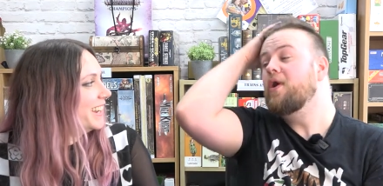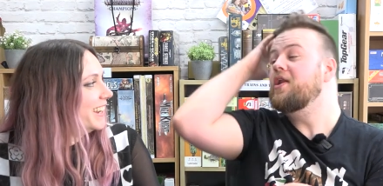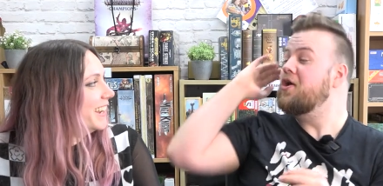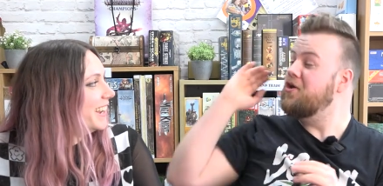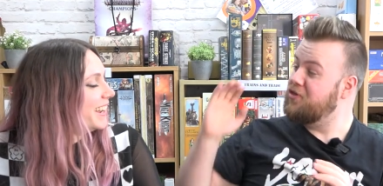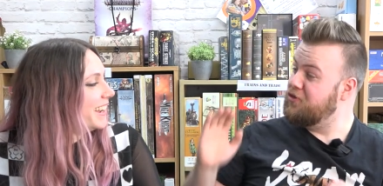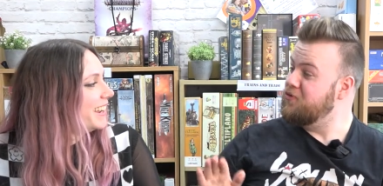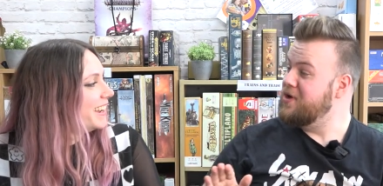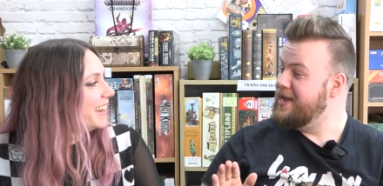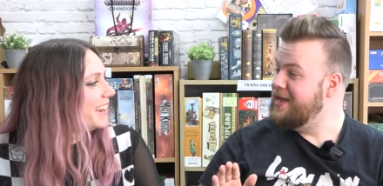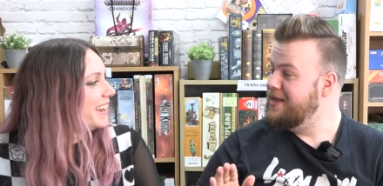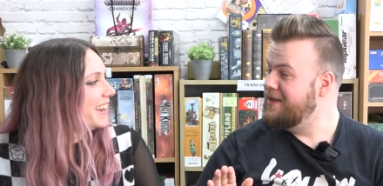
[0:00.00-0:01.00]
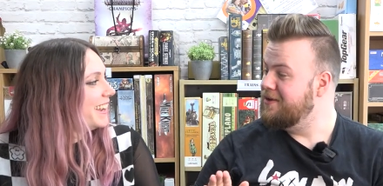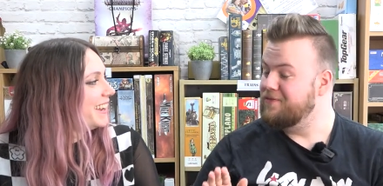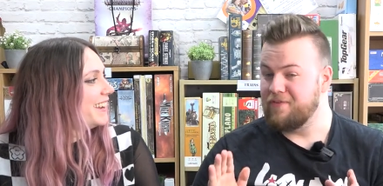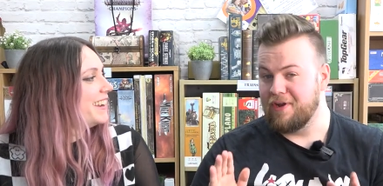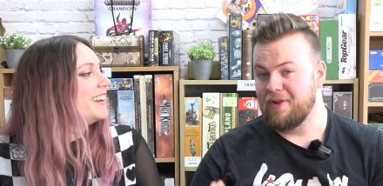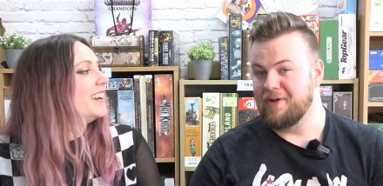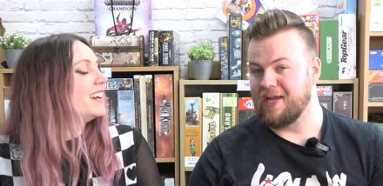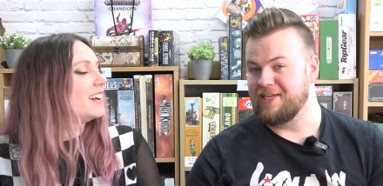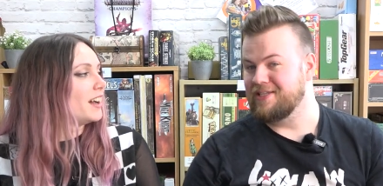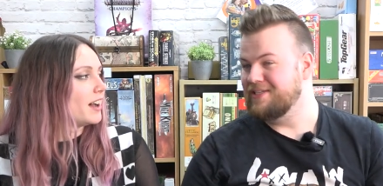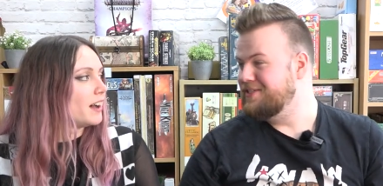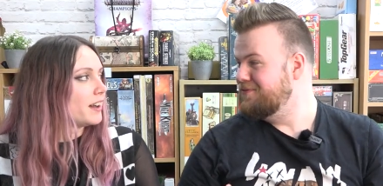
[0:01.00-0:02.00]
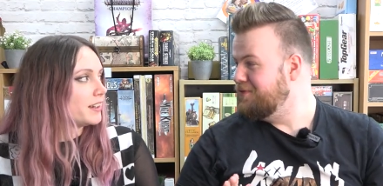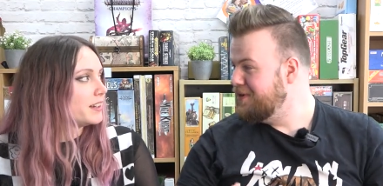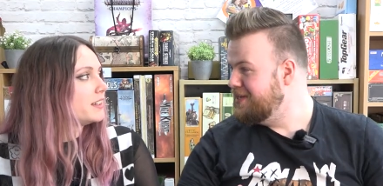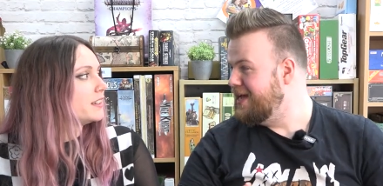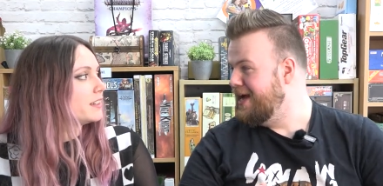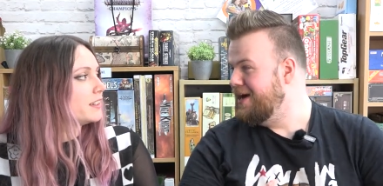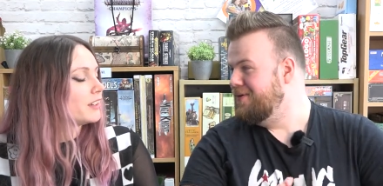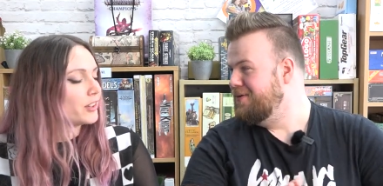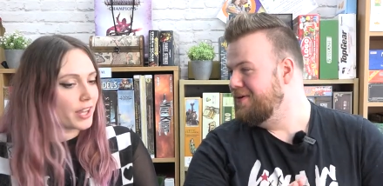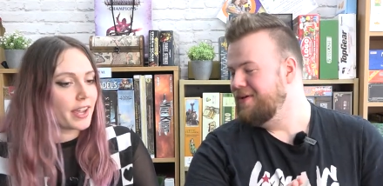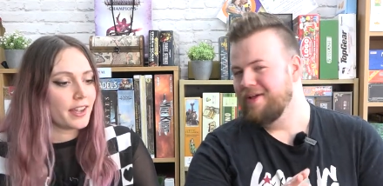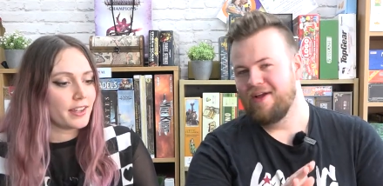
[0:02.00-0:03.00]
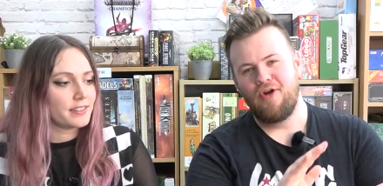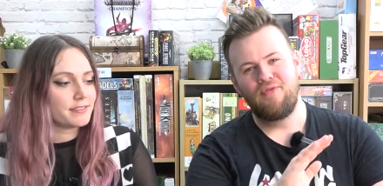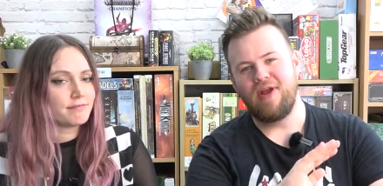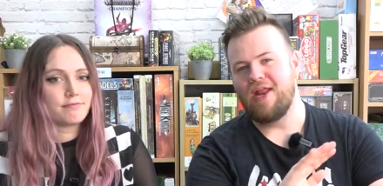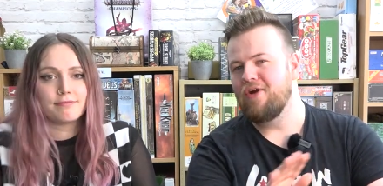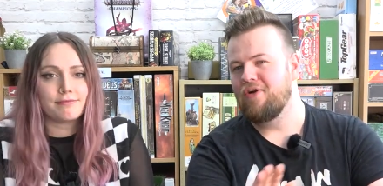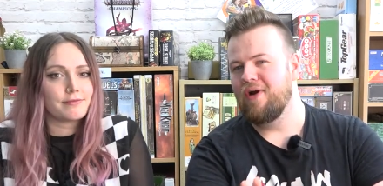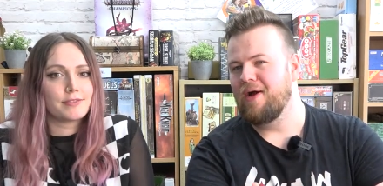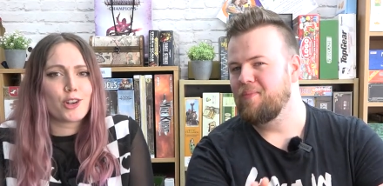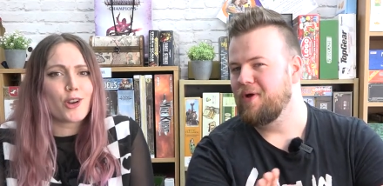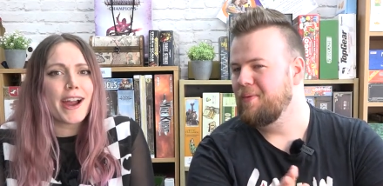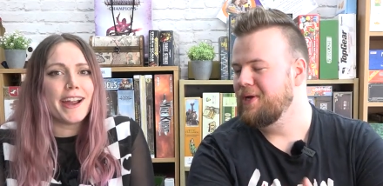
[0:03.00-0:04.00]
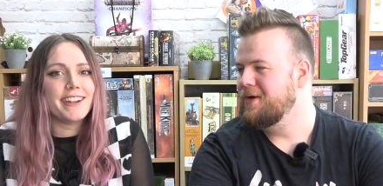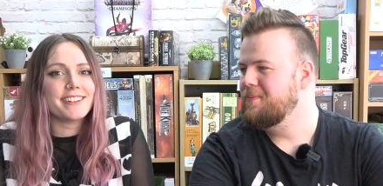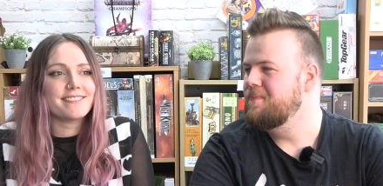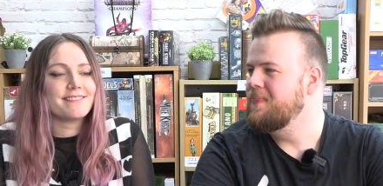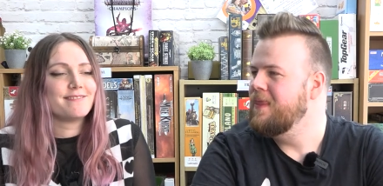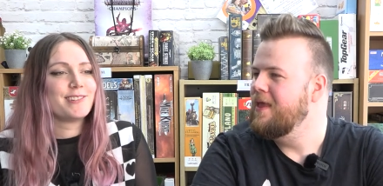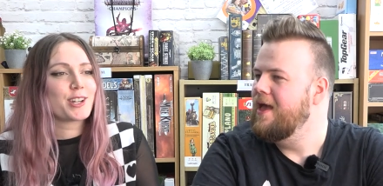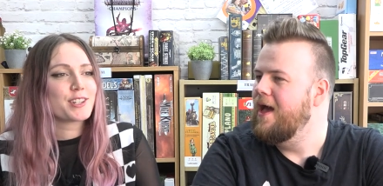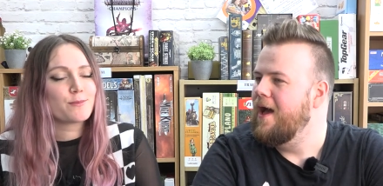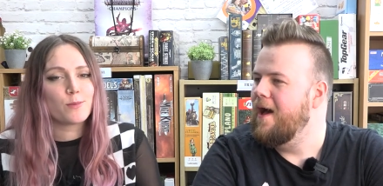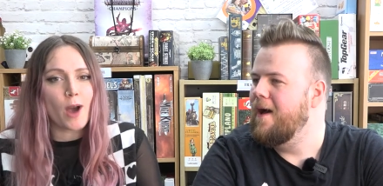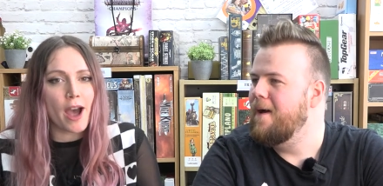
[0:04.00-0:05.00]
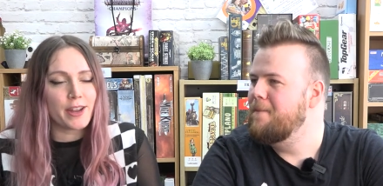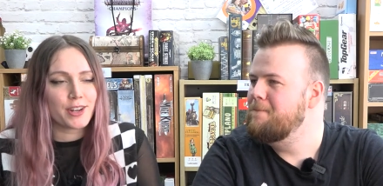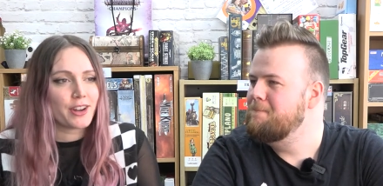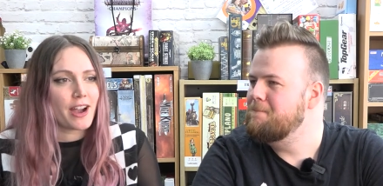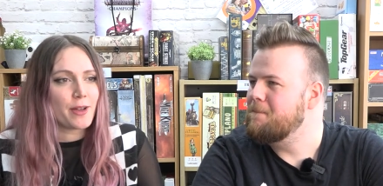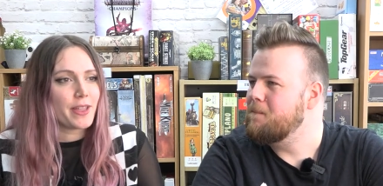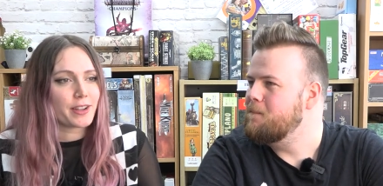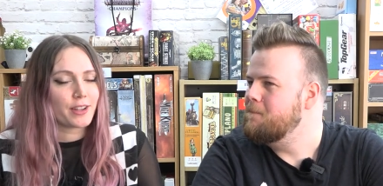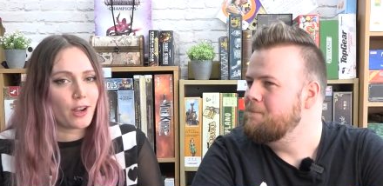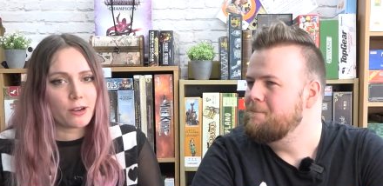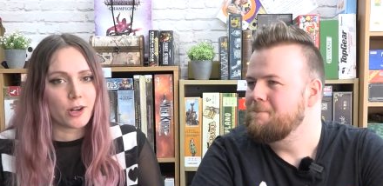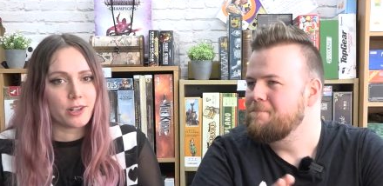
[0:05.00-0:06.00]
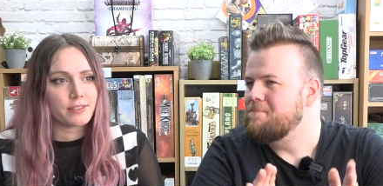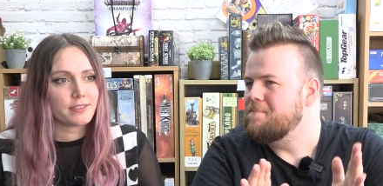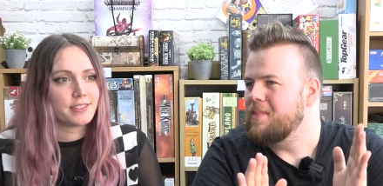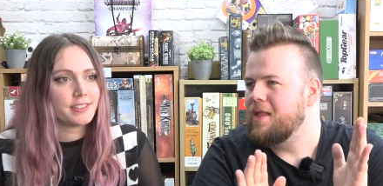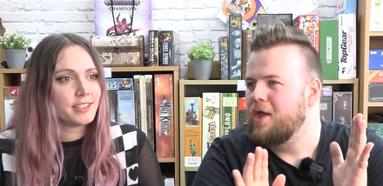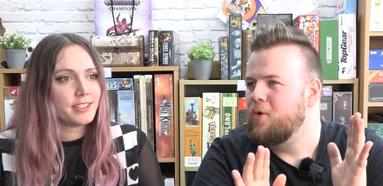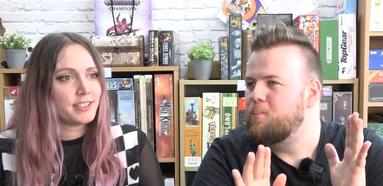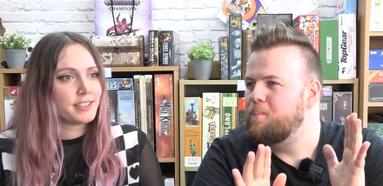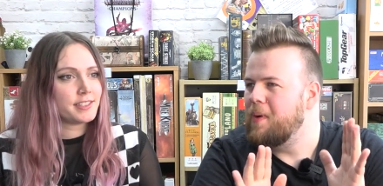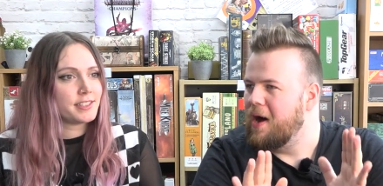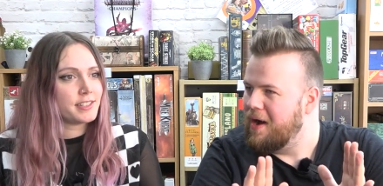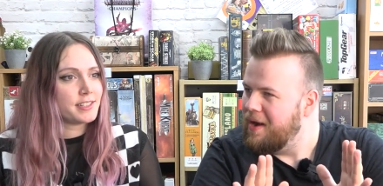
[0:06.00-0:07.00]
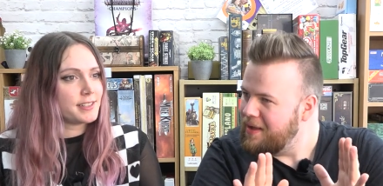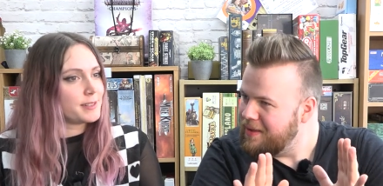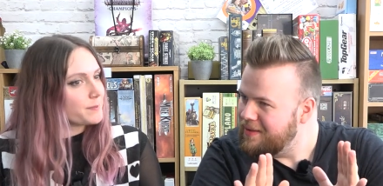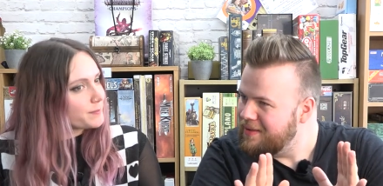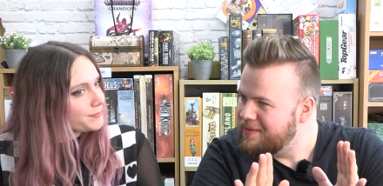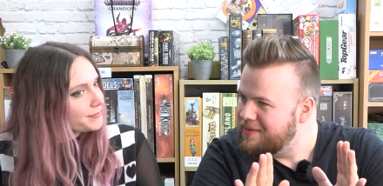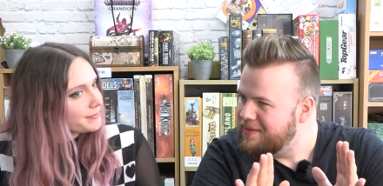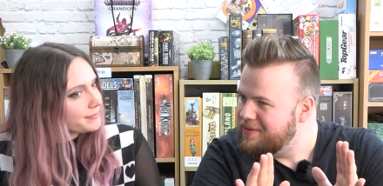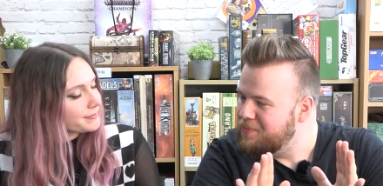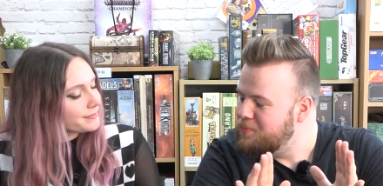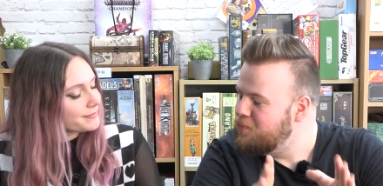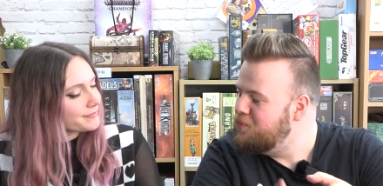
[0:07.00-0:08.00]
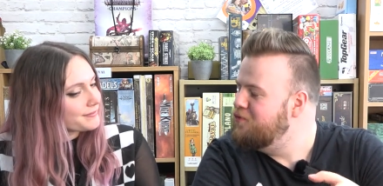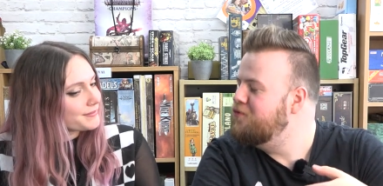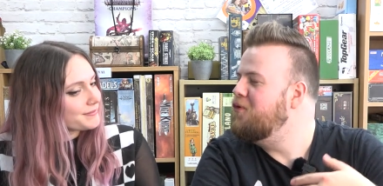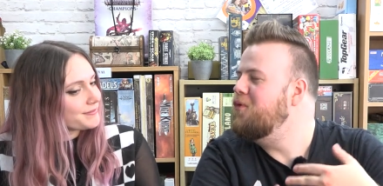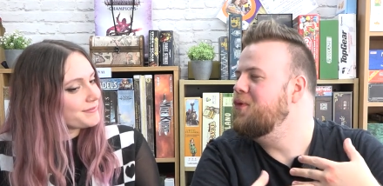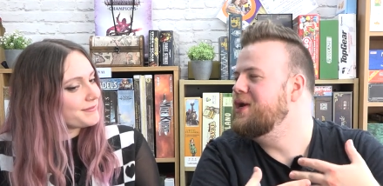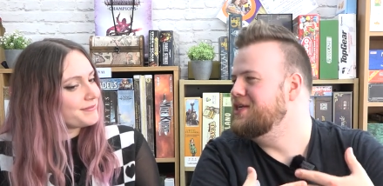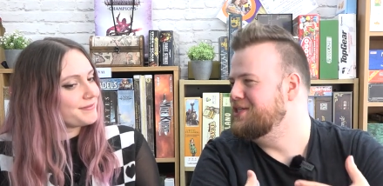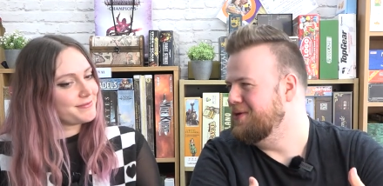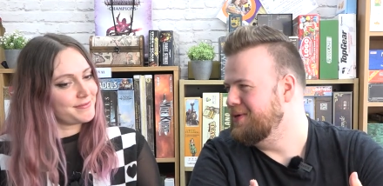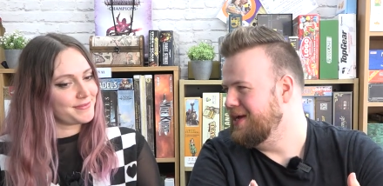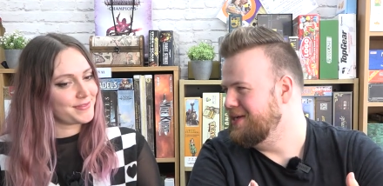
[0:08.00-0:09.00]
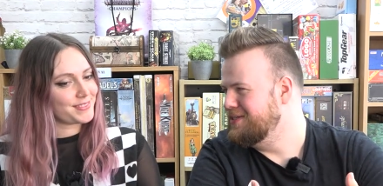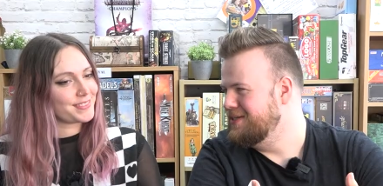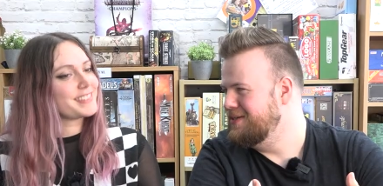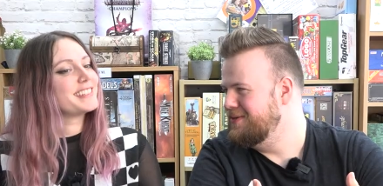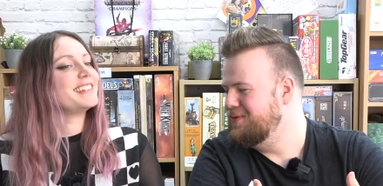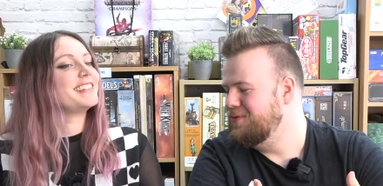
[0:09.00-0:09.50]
Speaker 1: we're gonna go to three fun locations, uh -huh. fun day out. Okay. In and around Birmingham. Great.
Speaker 2: What could um, I don't know how that could go wrong.
Speaker 1: But for each location,